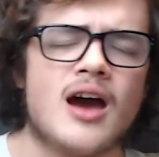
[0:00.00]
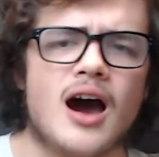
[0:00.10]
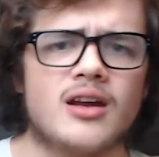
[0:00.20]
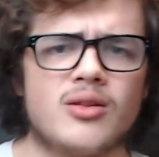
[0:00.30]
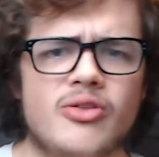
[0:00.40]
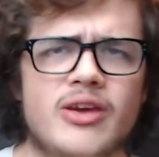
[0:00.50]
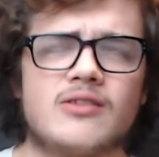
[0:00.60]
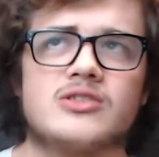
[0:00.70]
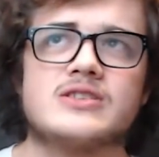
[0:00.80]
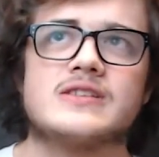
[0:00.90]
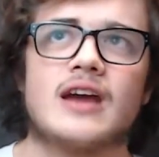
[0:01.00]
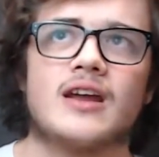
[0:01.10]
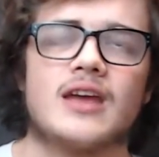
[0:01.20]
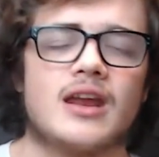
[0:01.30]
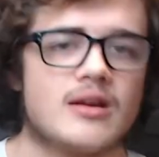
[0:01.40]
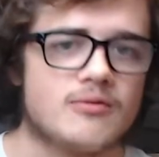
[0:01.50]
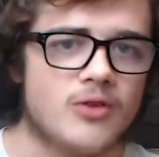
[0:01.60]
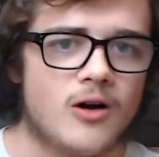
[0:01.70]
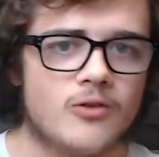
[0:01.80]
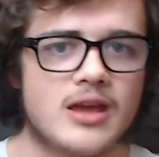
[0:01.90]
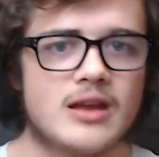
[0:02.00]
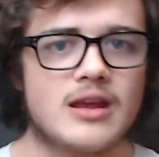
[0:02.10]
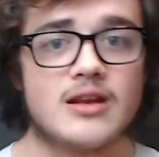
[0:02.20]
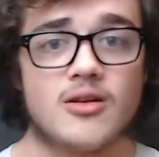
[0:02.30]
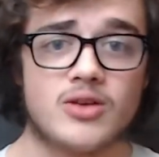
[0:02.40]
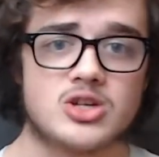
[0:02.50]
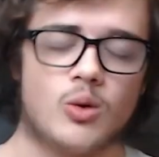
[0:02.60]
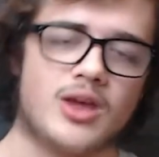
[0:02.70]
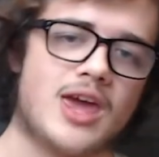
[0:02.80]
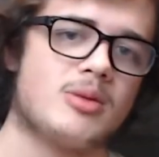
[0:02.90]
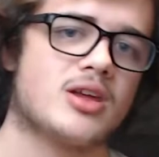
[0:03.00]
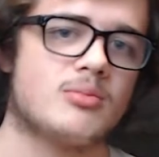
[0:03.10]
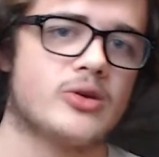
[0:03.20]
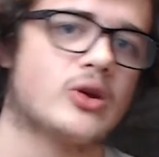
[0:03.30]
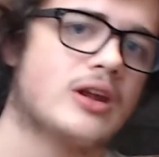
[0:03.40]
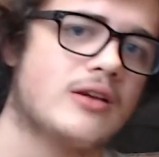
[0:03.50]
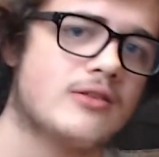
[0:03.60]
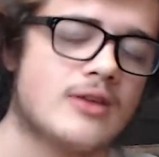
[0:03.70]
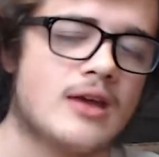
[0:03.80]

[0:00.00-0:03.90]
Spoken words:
Another thing is just kind of getting involved in individual gaming communities.